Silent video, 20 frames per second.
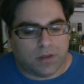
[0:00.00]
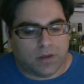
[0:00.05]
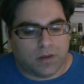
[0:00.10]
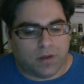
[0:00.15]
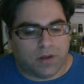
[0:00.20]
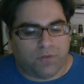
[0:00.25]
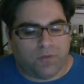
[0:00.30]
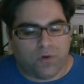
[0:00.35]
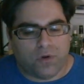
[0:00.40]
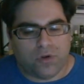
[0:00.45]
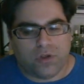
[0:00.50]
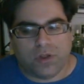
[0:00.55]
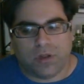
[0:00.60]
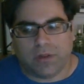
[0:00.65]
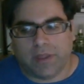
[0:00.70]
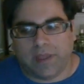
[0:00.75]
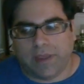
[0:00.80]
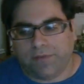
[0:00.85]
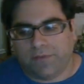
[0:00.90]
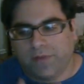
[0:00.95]

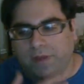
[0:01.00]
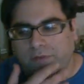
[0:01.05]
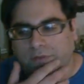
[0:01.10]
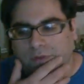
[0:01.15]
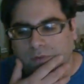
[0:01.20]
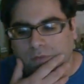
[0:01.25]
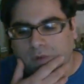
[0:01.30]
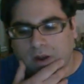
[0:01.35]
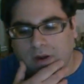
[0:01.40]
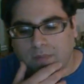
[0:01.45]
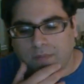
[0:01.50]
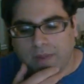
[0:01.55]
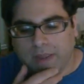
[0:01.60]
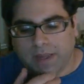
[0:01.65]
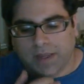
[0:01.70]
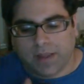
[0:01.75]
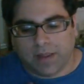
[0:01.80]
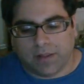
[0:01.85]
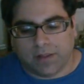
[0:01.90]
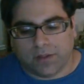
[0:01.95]
unfortunately, if you want to
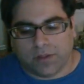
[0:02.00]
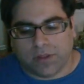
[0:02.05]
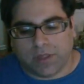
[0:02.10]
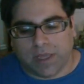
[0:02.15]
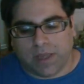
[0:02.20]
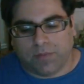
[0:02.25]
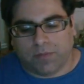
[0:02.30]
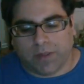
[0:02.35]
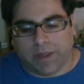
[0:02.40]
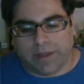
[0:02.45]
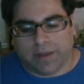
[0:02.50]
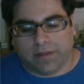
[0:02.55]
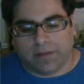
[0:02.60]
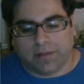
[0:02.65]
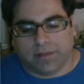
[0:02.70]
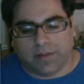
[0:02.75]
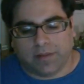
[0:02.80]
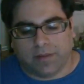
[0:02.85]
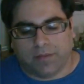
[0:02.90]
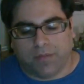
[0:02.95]
make it seem like
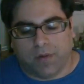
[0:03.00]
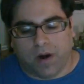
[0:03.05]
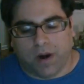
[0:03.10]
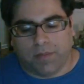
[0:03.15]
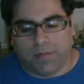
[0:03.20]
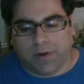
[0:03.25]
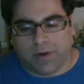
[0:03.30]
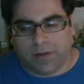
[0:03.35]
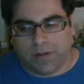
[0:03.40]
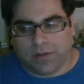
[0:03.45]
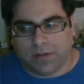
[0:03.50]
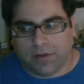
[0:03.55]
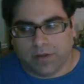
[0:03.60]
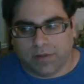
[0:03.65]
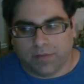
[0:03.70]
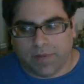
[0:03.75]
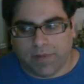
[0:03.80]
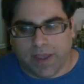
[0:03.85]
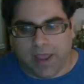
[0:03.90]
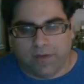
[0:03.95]
the department
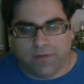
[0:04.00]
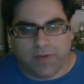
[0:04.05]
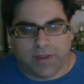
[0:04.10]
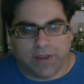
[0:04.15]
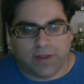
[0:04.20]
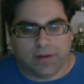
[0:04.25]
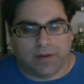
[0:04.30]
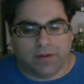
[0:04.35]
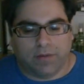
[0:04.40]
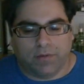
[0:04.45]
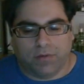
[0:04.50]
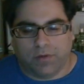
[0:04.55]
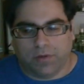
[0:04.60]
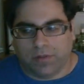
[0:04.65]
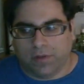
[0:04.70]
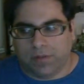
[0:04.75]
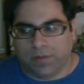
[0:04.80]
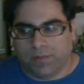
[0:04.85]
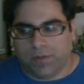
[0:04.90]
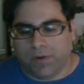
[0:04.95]
is behaving or
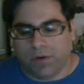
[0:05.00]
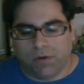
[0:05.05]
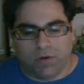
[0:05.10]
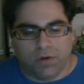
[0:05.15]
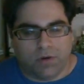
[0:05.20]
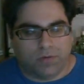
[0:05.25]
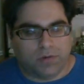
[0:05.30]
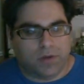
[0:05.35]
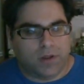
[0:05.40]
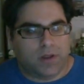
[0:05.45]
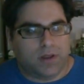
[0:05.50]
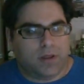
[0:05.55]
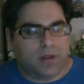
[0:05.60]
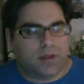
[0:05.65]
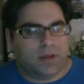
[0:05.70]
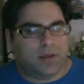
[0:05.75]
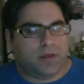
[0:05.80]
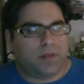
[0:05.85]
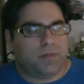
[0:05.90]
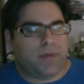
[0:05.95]
the bureau
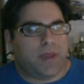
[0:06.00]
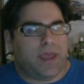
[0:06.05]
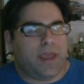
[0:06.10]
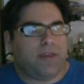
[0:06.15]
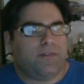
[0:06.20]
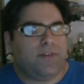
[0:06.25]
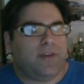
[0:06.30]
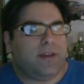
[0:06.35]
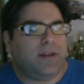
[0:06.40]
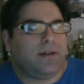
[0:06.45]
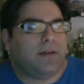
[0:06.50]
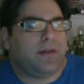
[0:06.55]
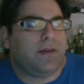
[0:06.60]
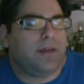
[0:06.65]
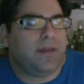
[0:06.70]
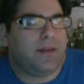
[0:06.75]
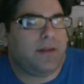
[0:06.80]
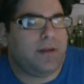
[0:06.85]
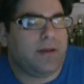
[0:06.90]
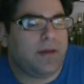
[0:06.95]
is behaving in
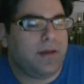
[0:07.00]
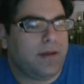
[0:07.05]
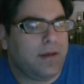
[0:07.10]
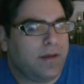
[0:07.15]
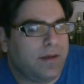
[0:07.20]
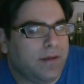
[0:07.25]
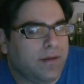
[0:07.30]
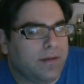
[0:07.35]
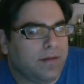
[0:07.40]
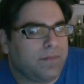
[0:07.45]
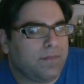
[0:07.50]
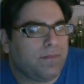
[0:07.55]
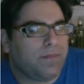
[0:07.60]
a